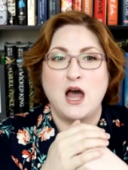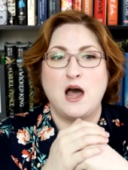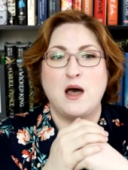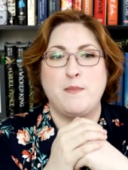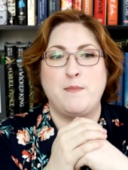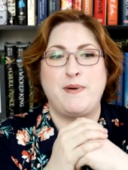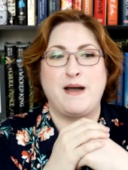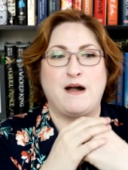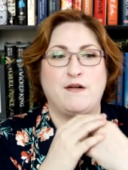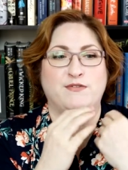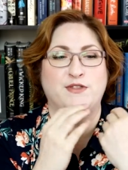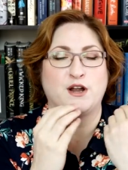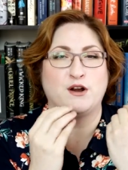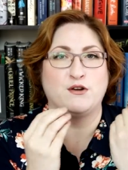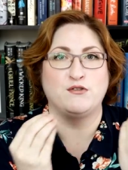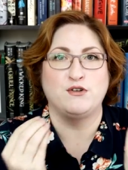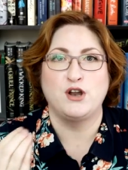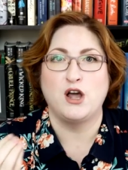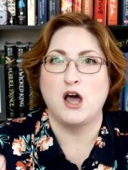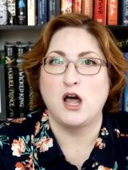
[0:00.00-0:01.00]
about
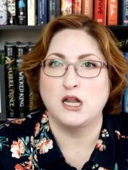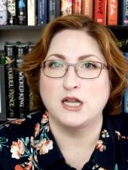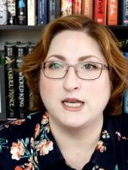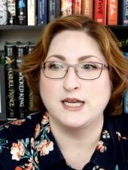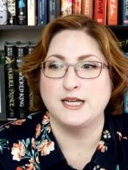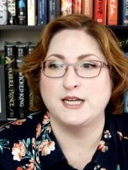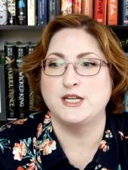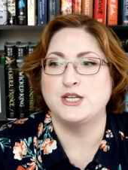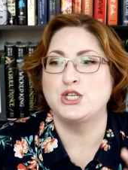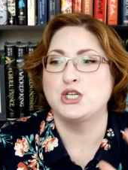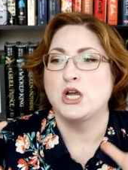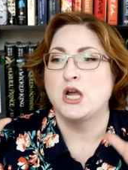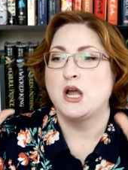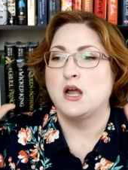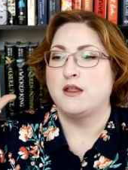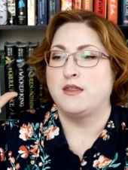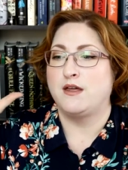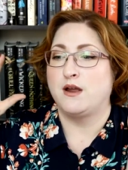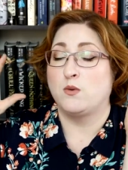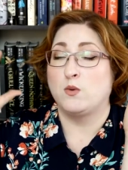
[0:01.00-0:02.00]
their knowledge,
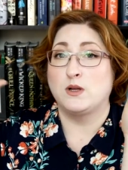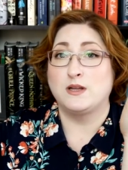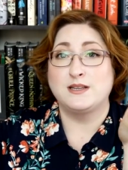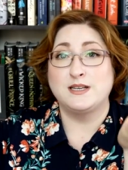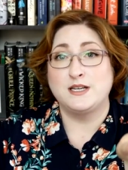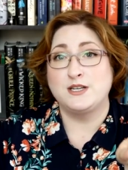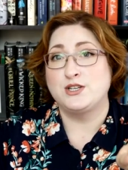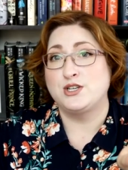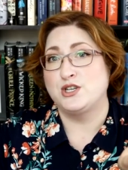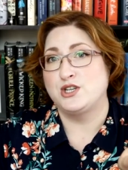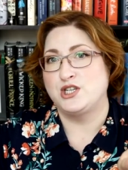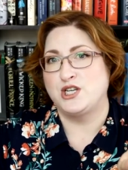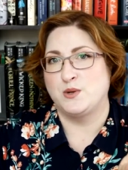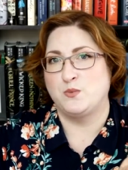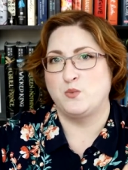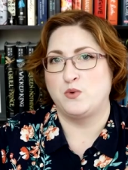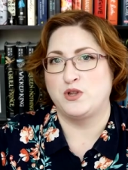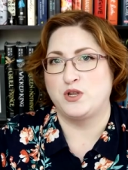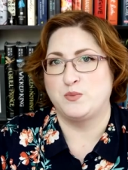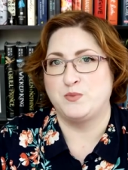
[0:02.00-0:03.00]
their
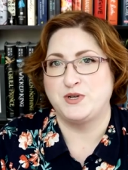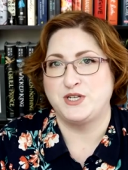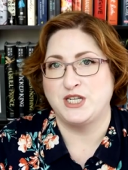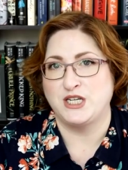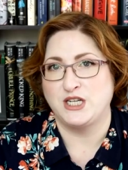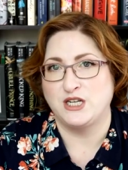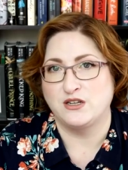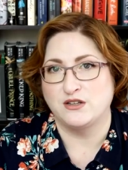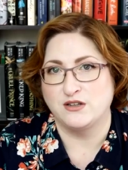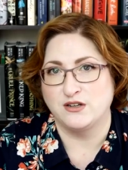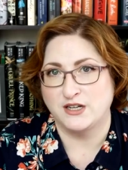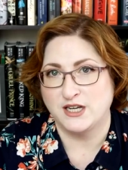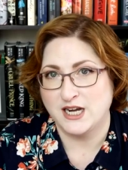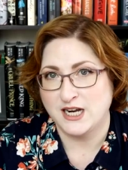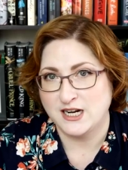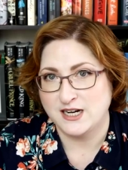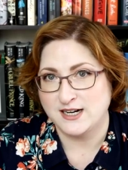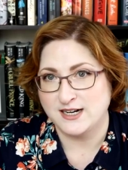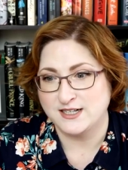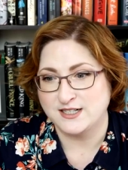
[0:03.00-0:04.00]
relationship with a particular
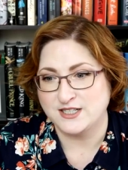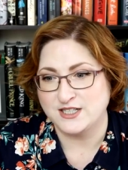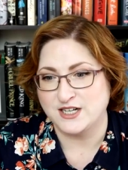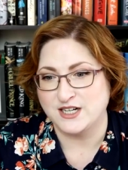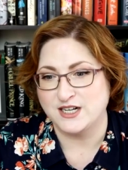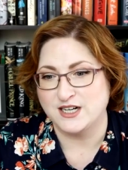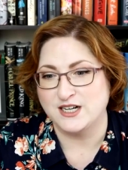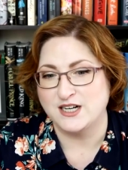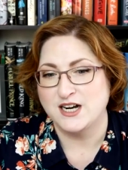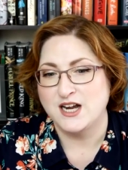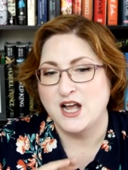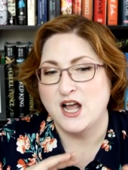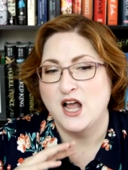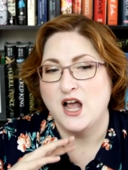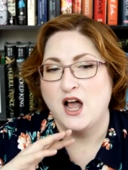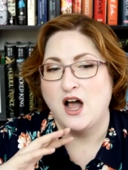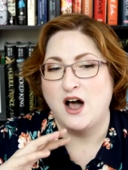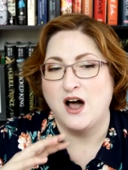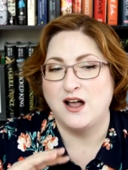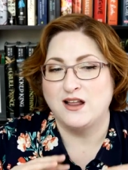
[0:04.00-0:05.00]
character,
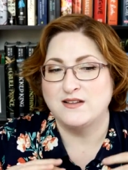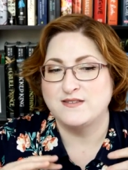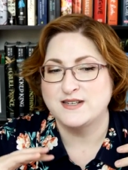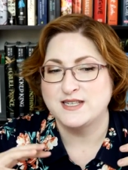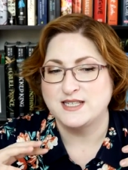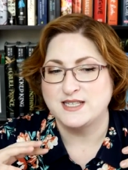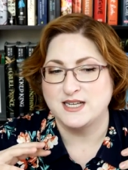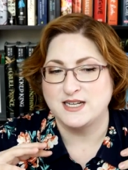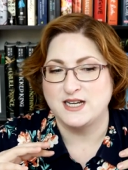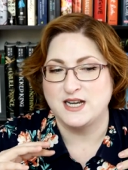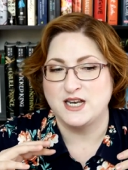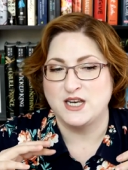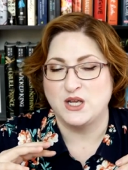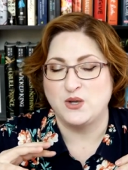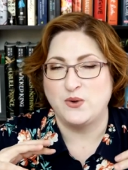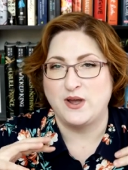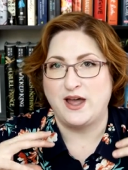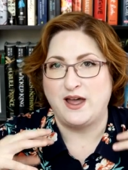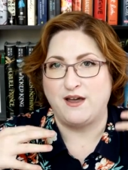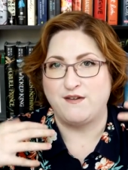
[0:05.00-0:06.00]
all of a sudden
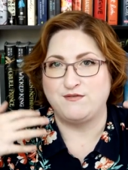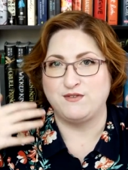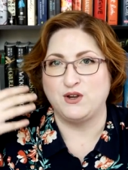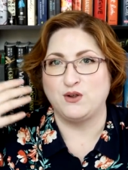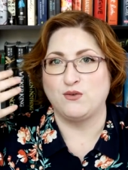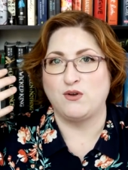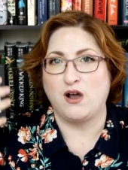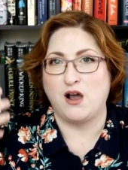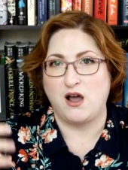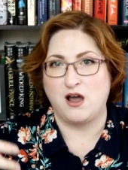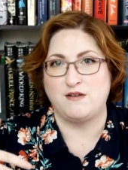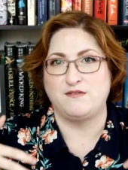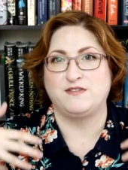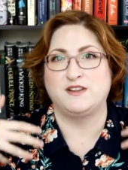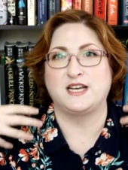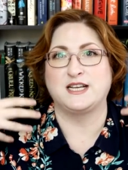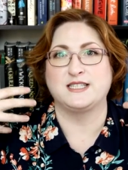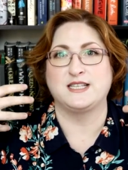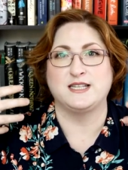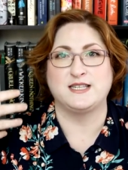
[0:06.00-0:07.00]
you have new
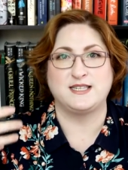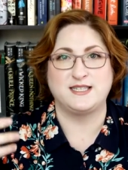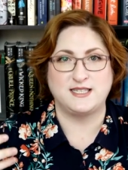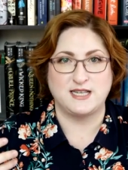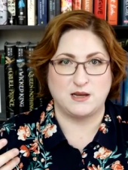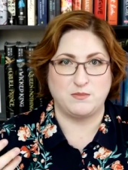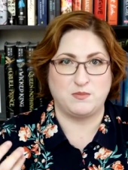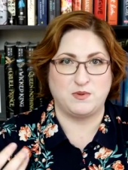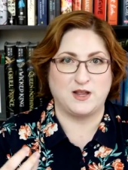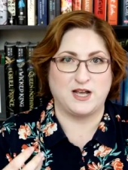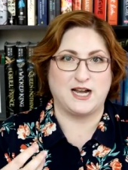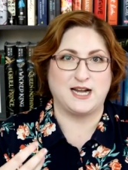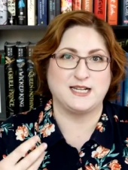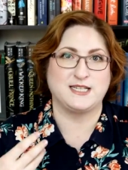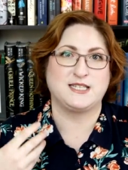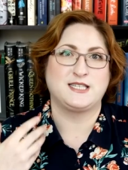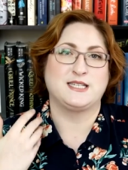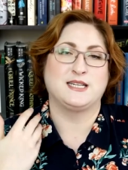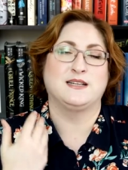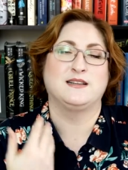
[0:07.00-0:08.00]
conflicts and
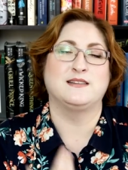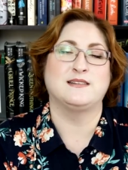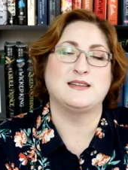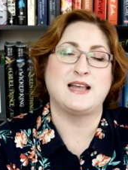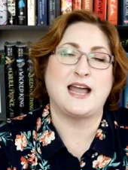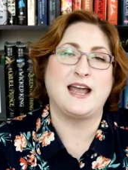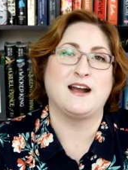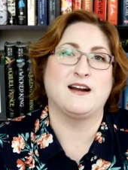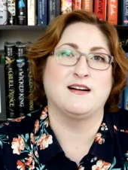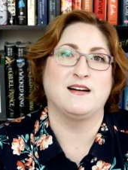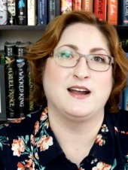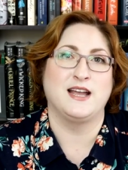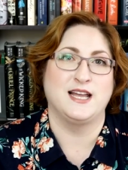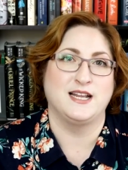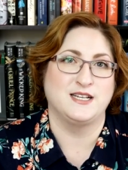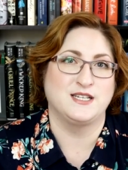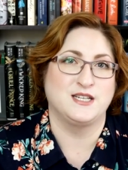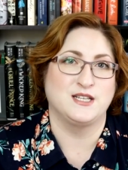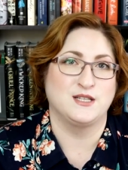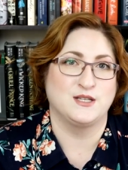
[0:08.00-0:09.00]
subplots to layer
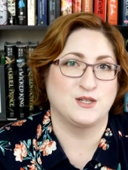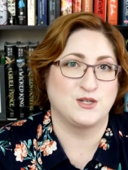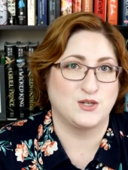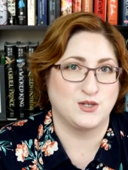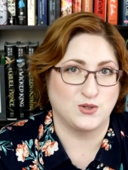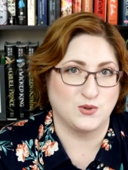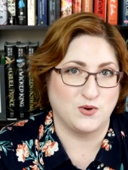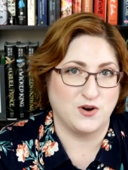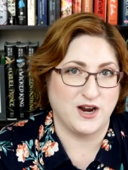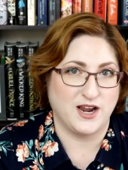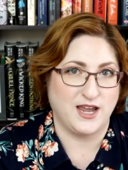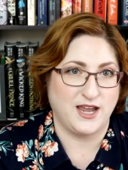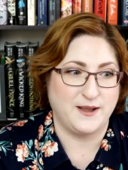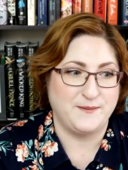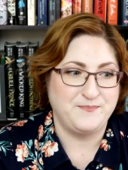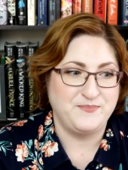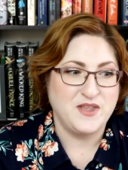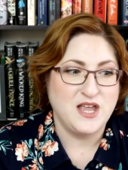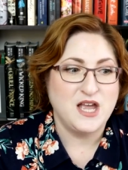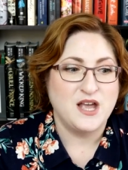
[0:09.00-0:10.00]
into the
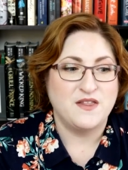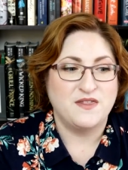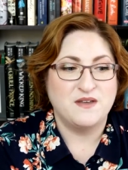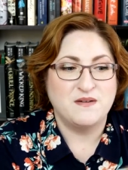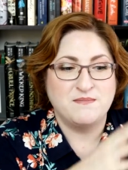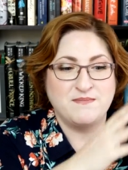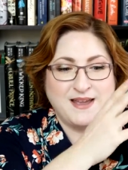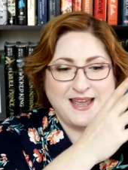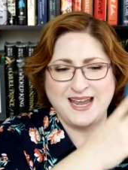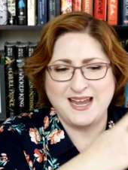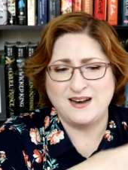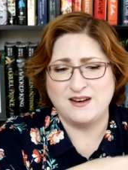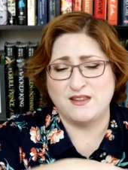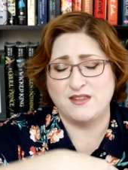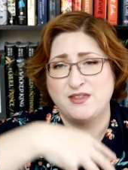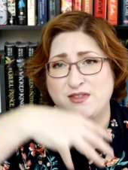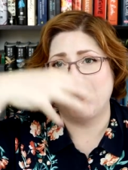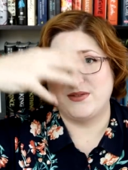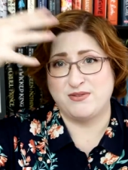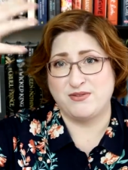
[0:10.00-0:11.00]
story. The
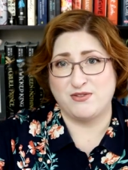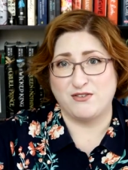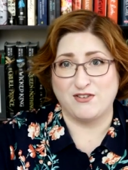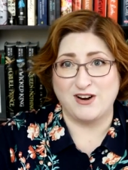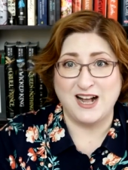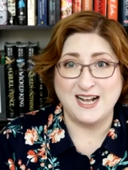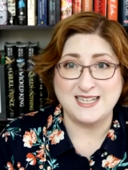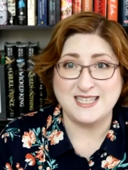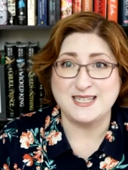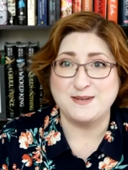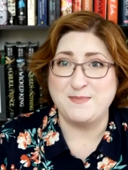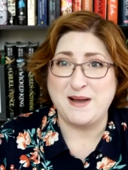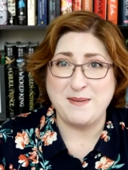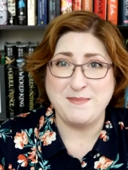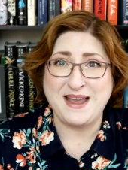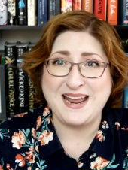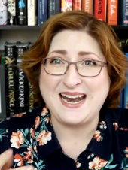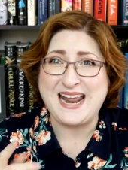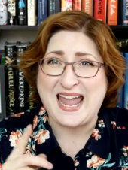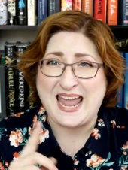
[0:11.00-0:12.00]
main thrust. My
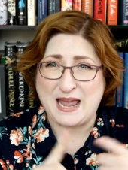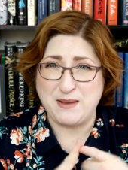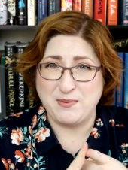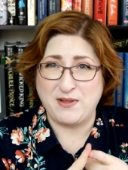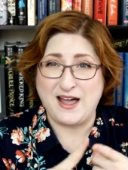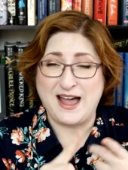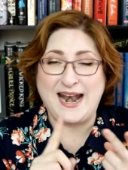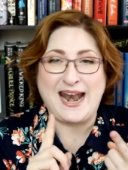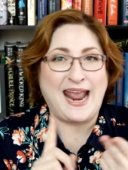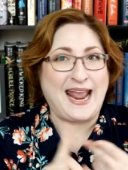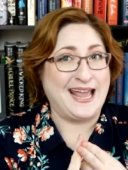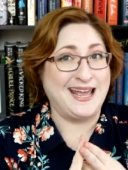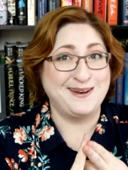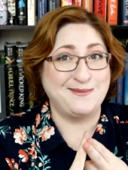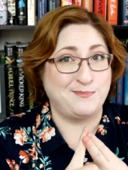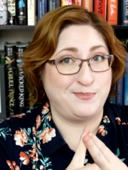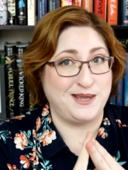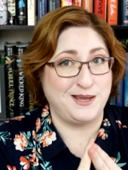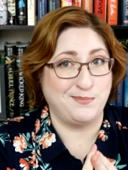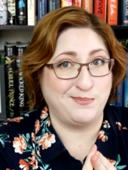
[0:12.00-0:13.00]
main A plot
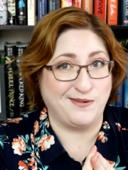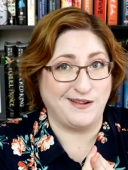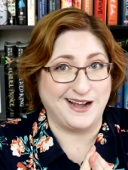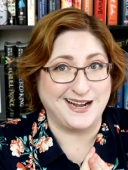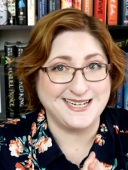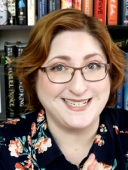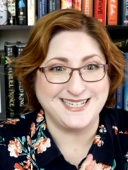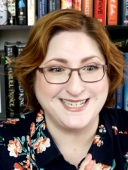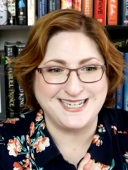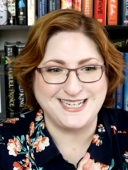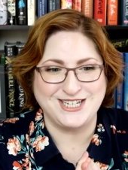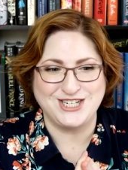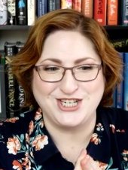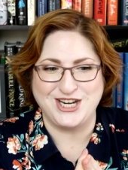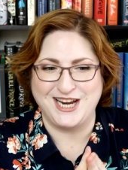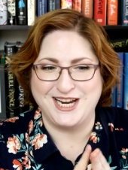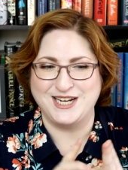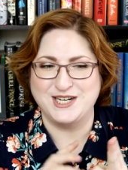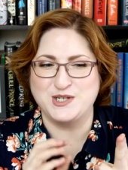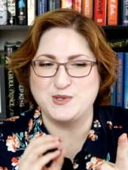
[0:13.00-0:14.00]
and B plot didn't
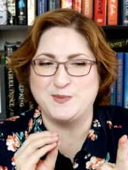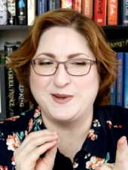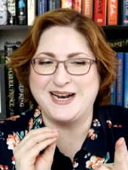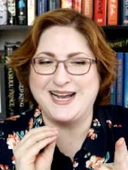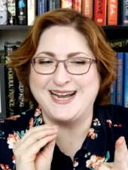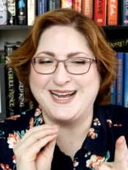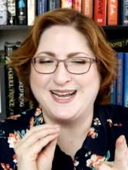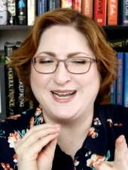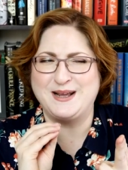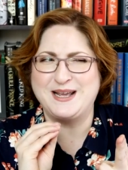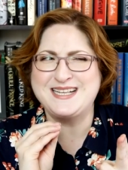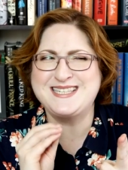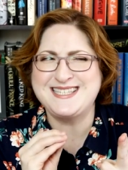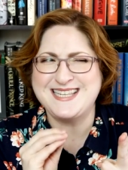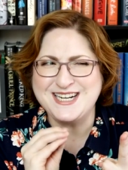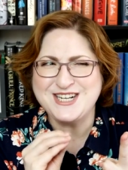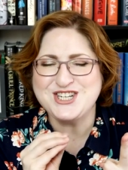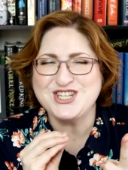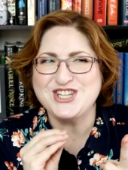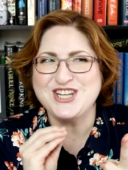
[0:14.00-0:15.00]
change, but I
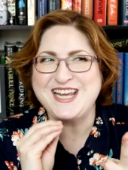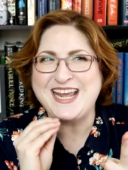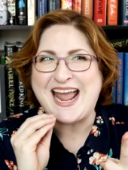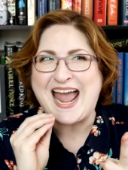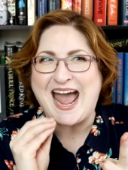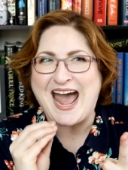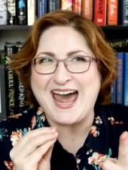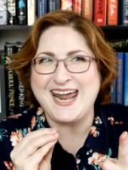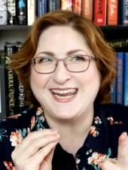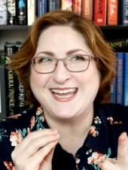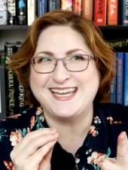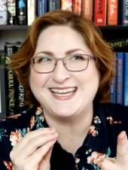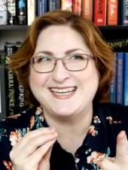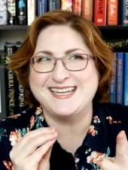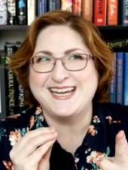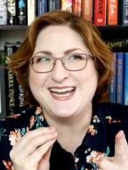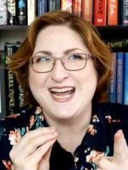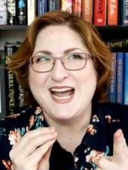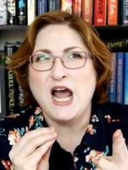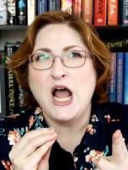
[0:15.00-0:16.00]
essentially
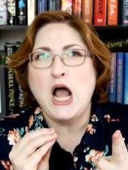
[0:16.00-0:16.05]
added,